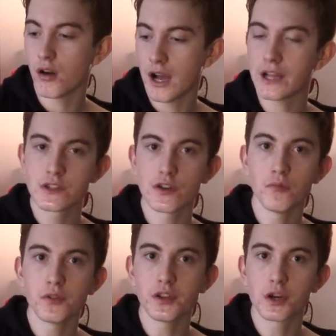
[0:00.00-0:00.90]
hands-on
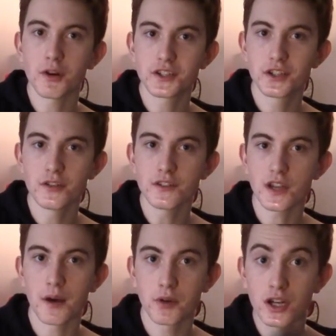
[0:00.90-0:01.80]
with your questions,
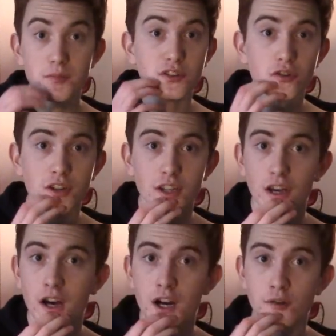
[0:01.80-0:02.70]
I'm going to be doing
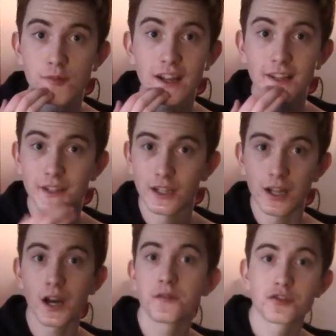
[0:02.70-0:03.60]
regular
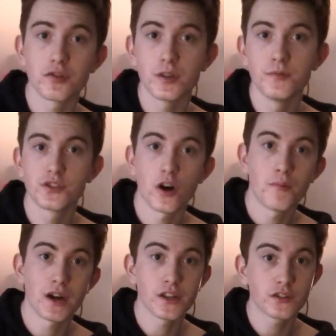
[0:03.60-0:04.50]
live streams on
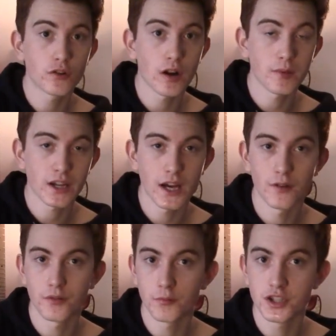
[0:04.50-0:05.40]
my Instagram
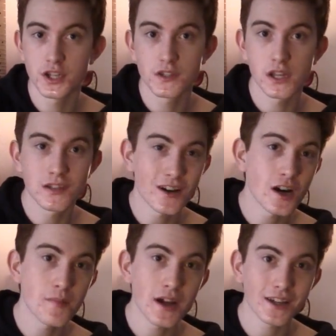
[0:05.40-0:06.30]
account, which is
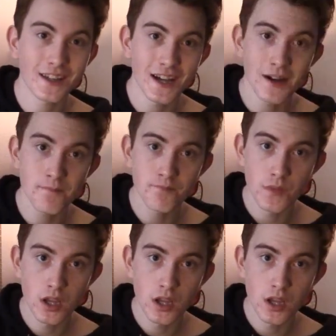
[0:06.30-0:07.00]
GuitarmanCam.